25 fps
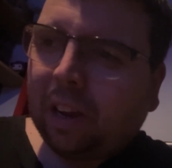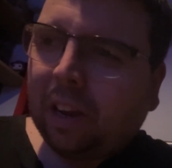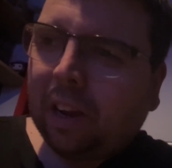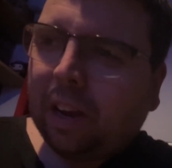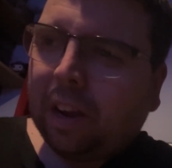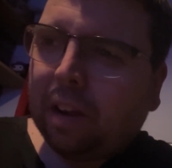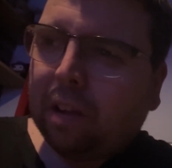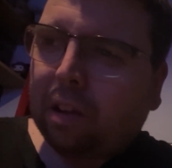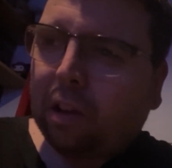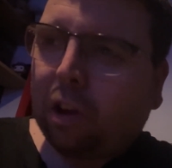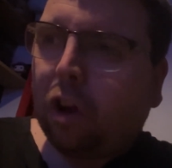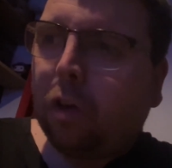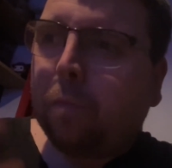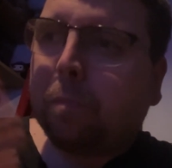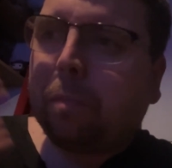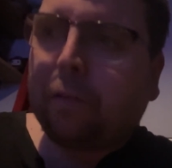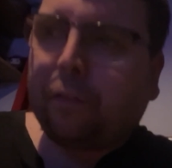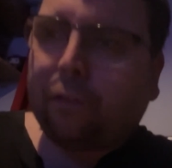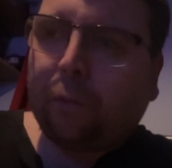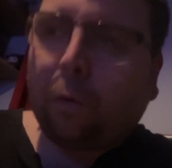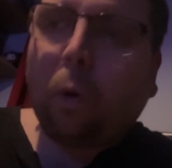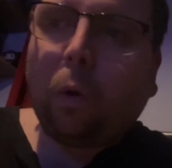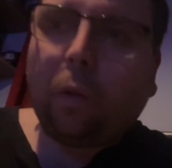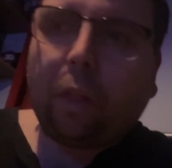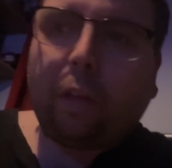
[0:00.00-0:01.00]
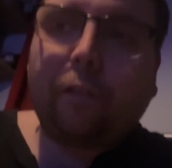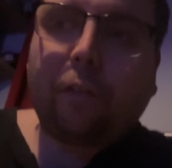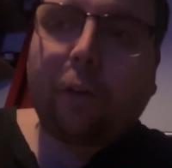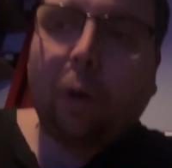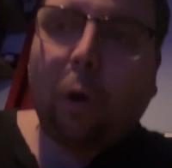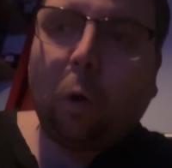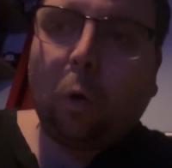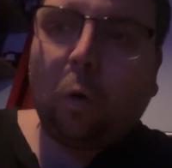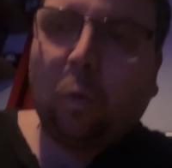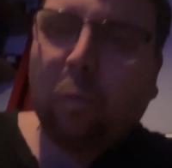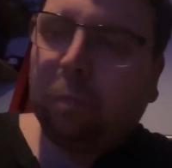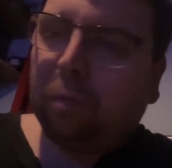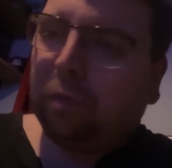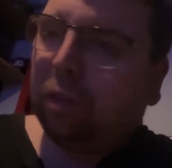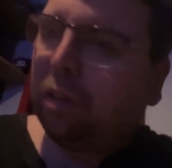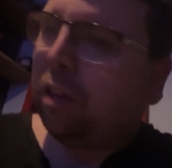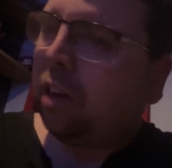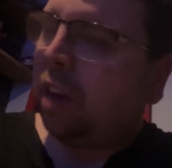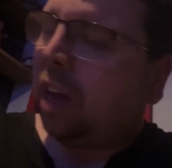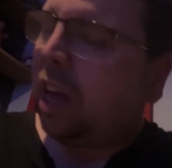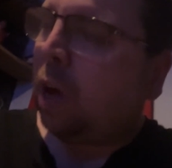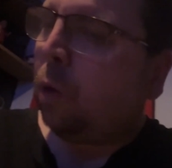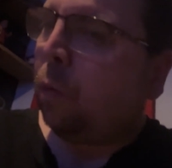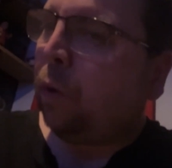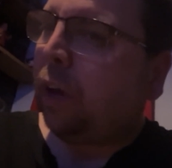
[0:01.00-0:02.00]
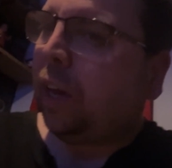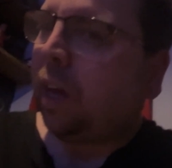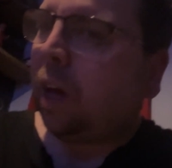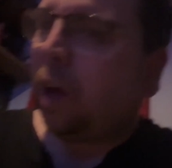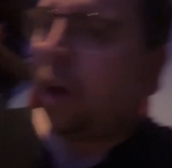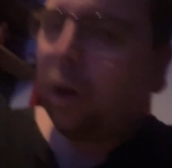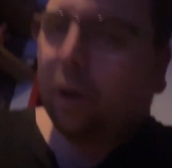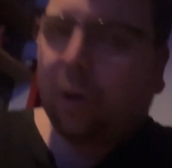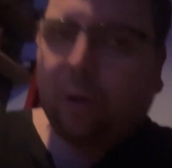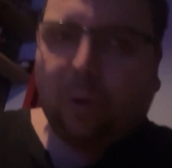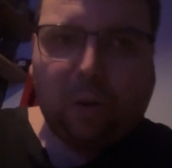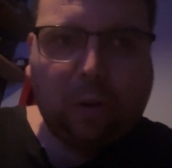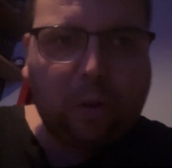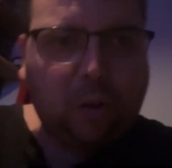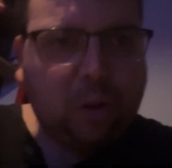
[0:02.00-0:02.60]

So, before the films, here we go.